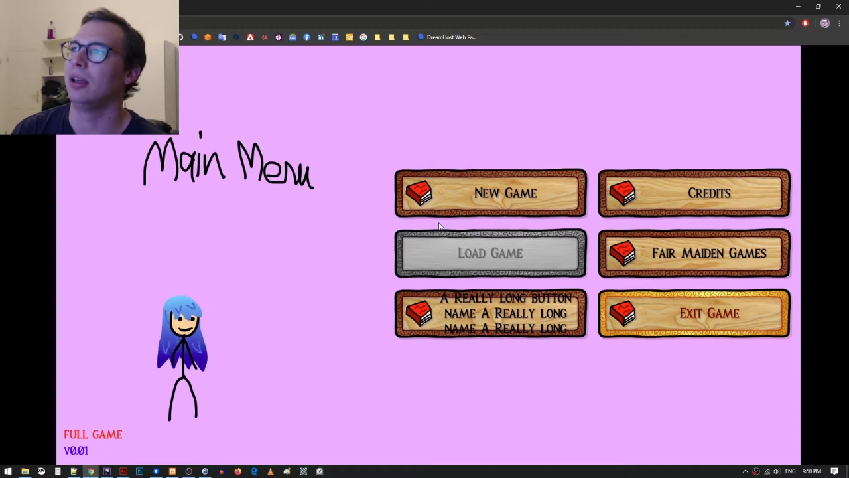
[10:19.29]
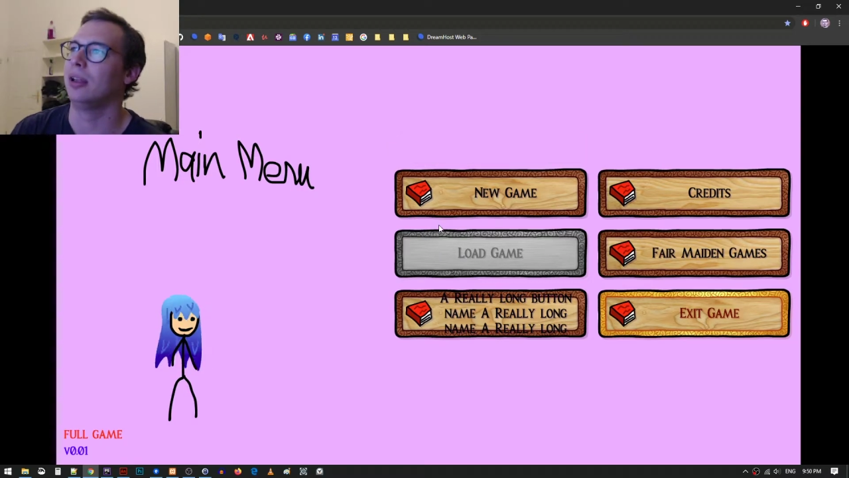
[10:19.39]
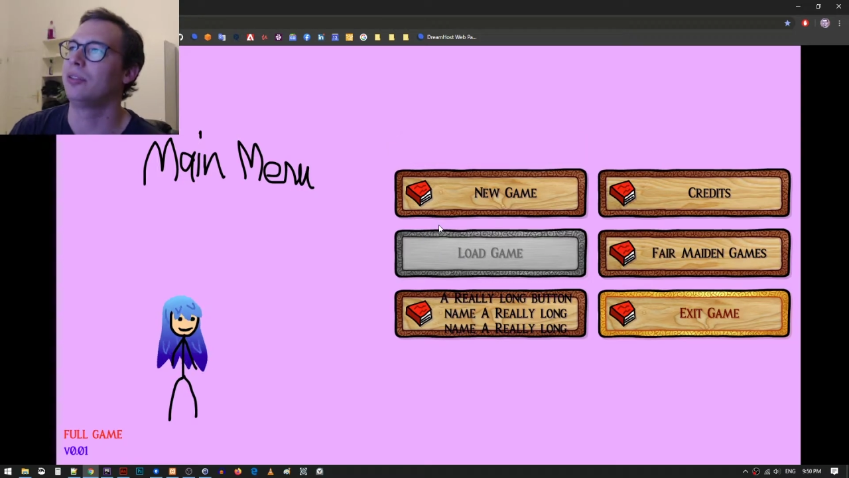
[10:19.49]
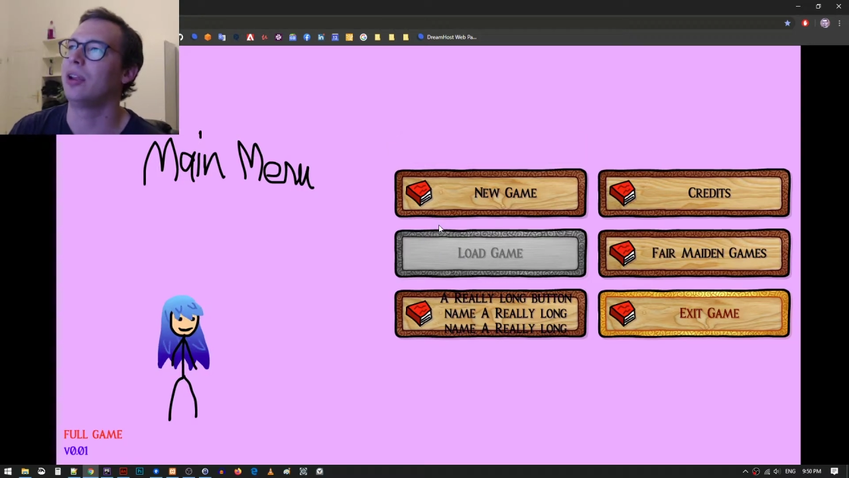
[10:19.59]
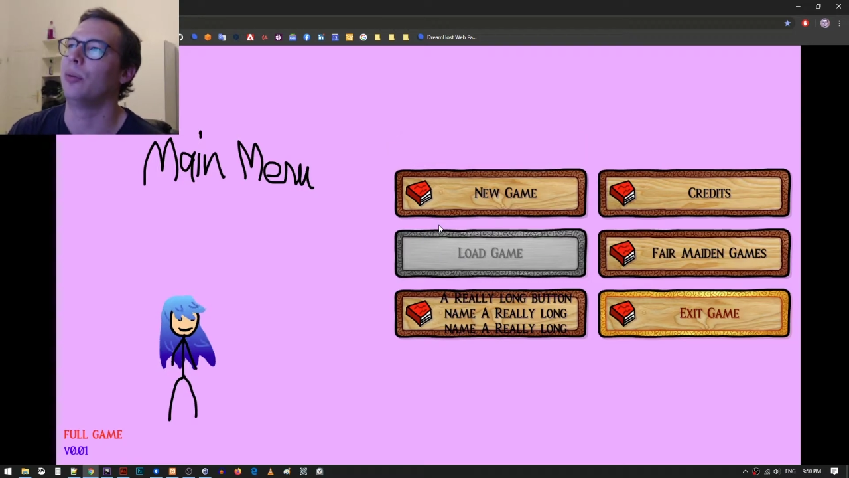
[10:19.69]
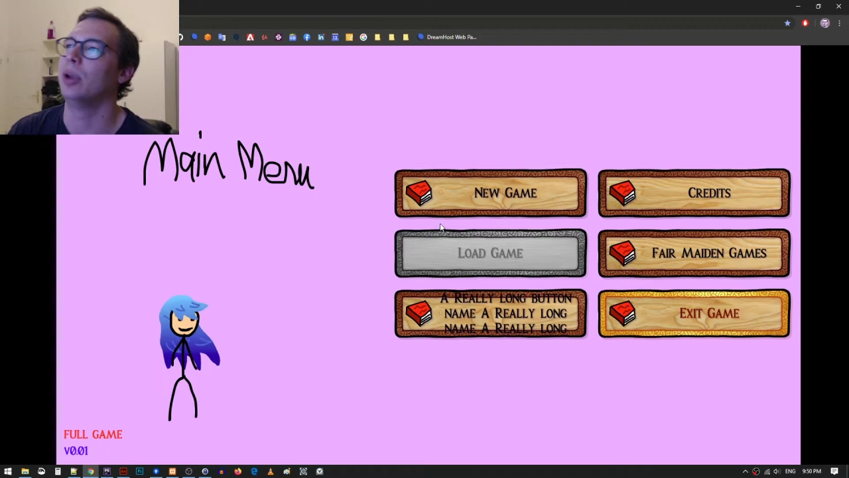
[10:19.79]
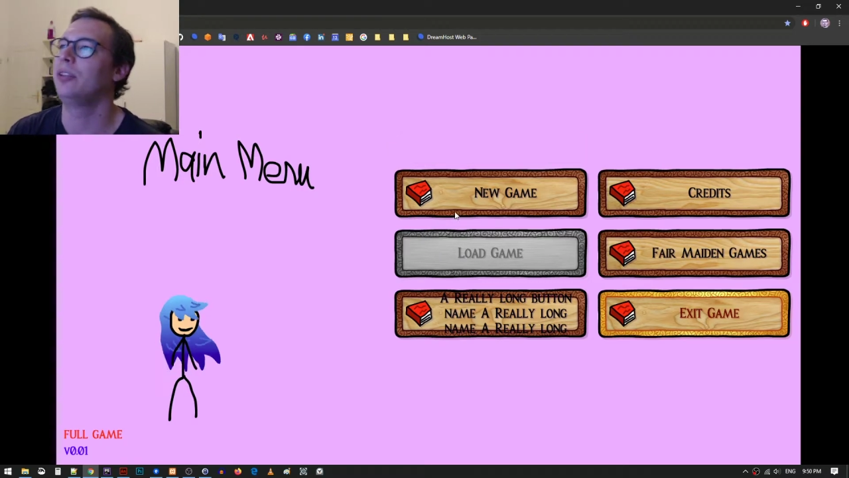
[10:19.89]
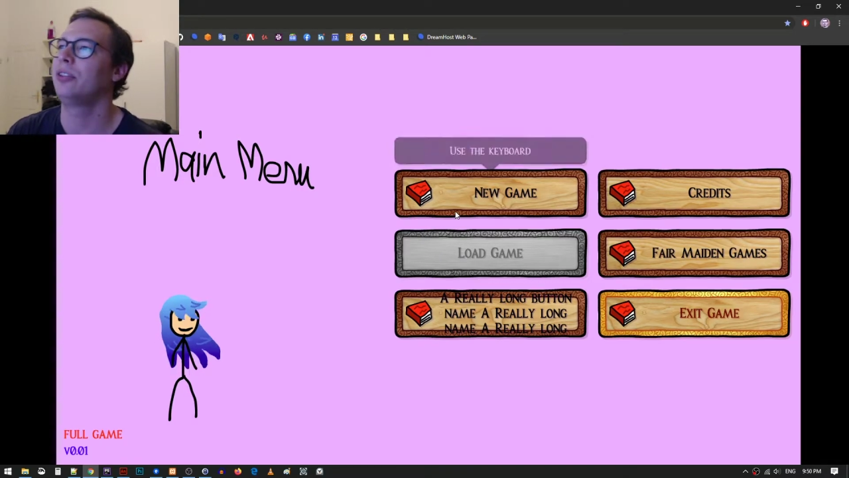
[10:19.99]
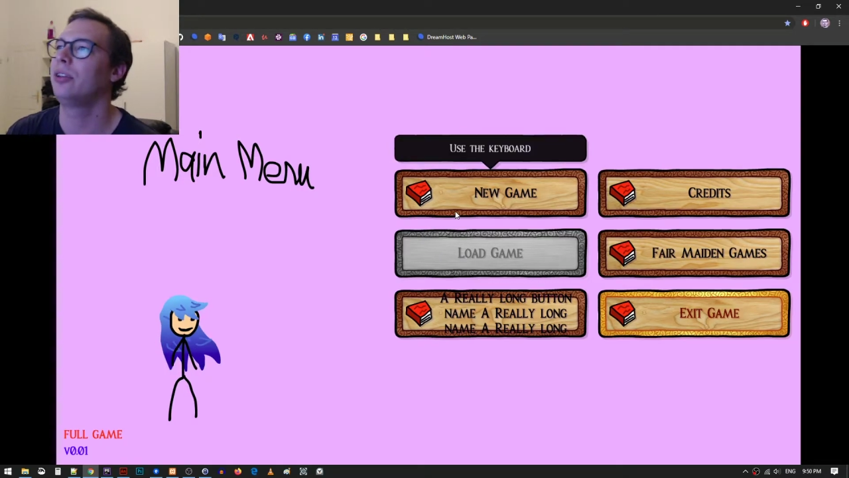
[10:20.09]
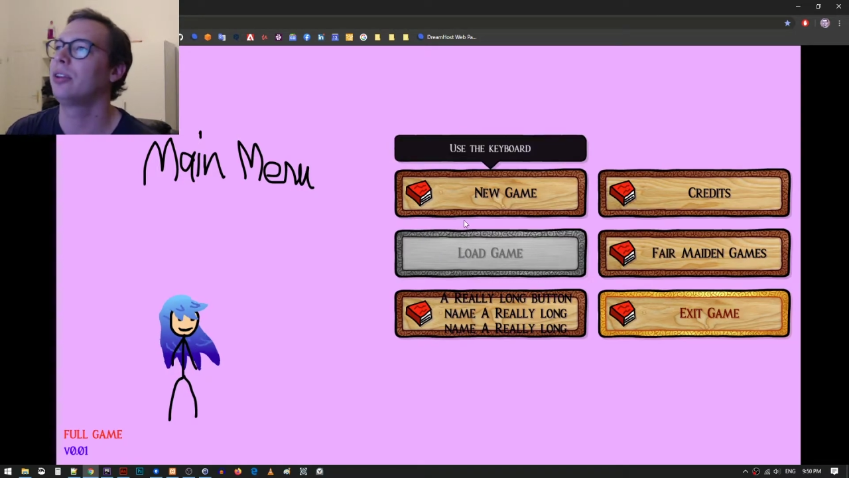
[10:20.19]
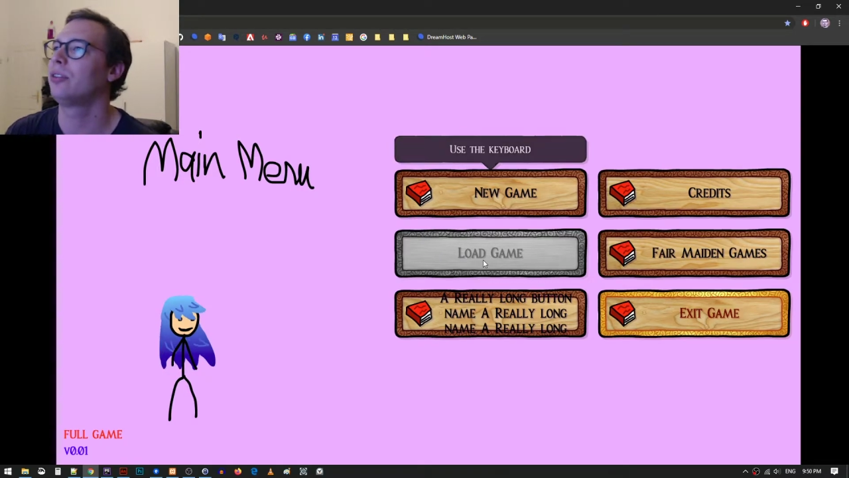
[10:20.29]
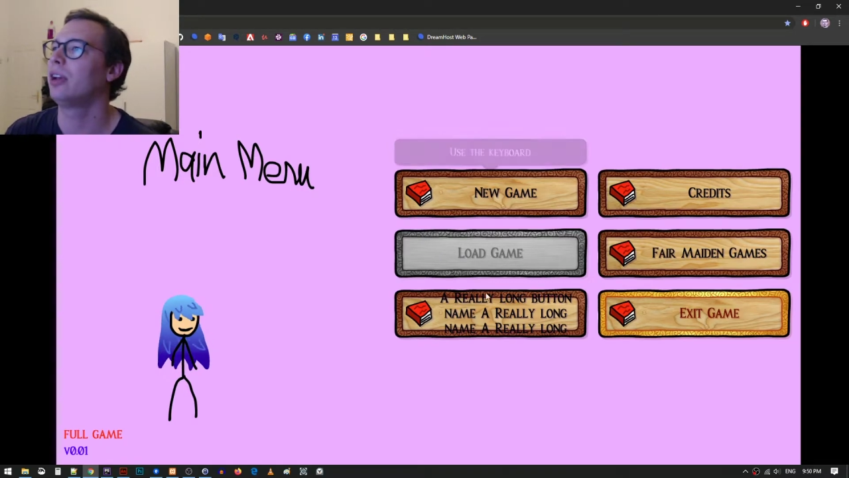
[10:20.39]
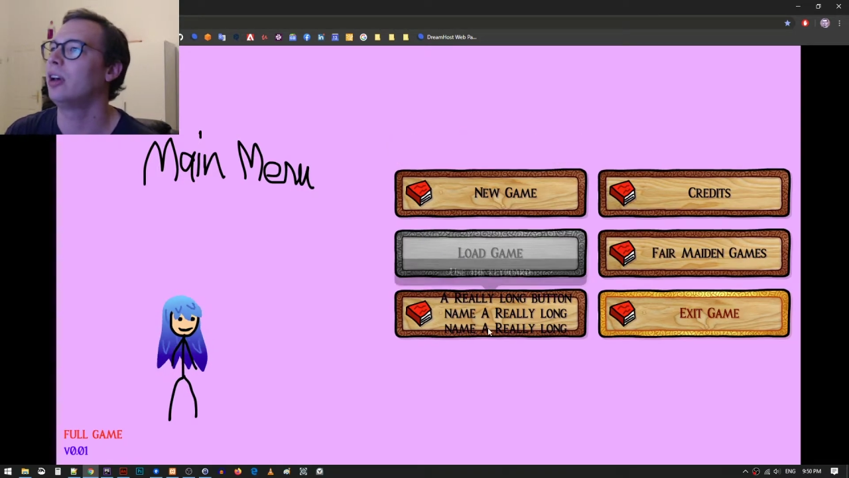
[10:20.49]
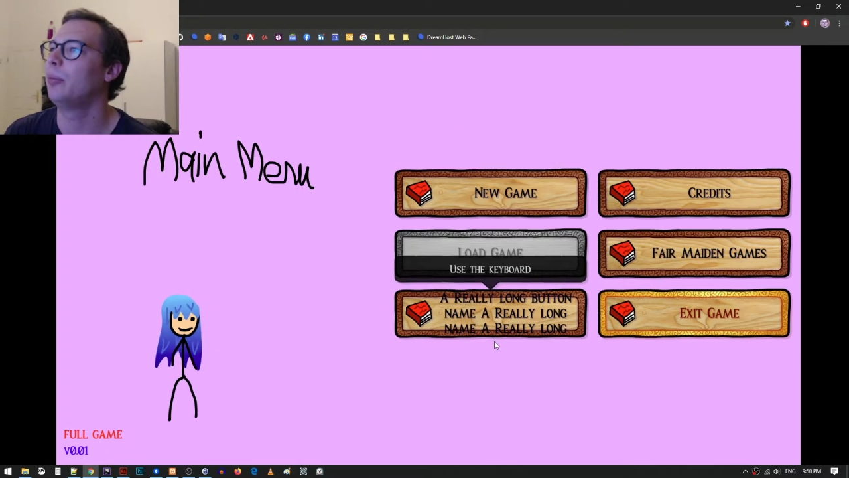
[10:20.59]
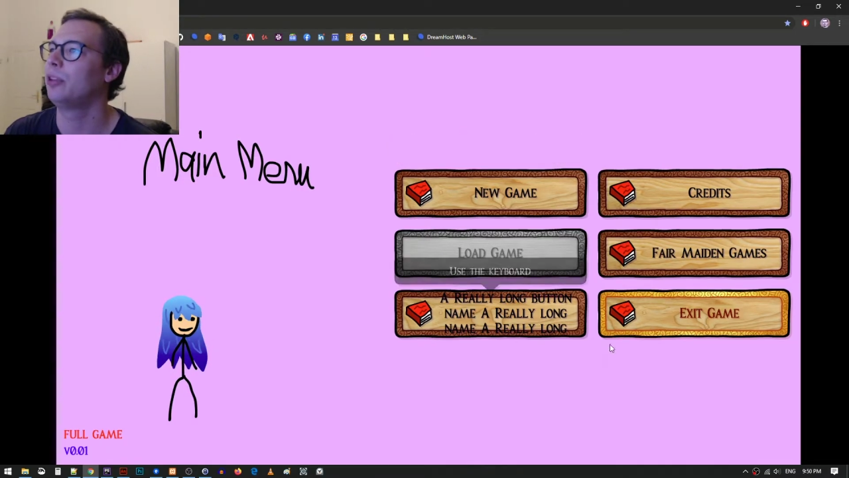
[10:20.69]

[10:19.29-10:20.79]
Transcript: it's not really Celtic style,